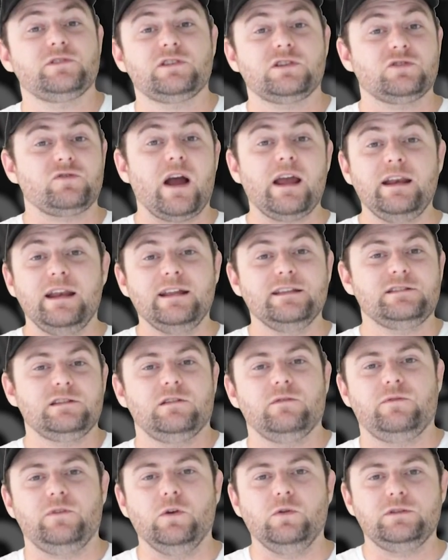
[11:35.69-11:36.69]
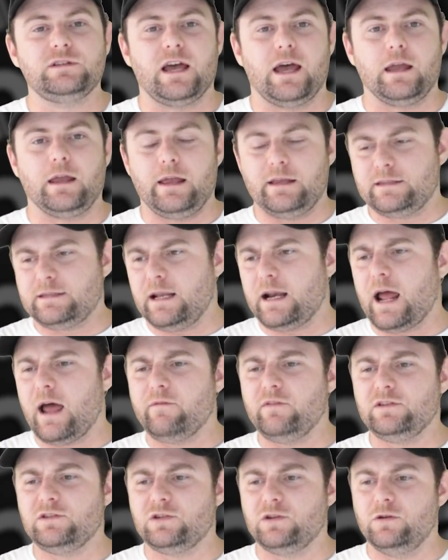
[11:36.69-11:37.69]
straight into the fuel tank instead of
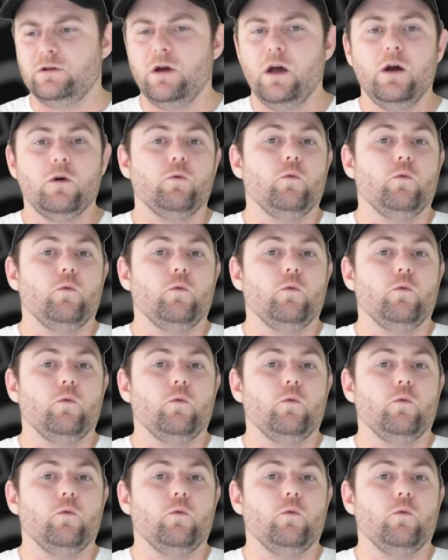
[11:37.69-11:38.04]
having to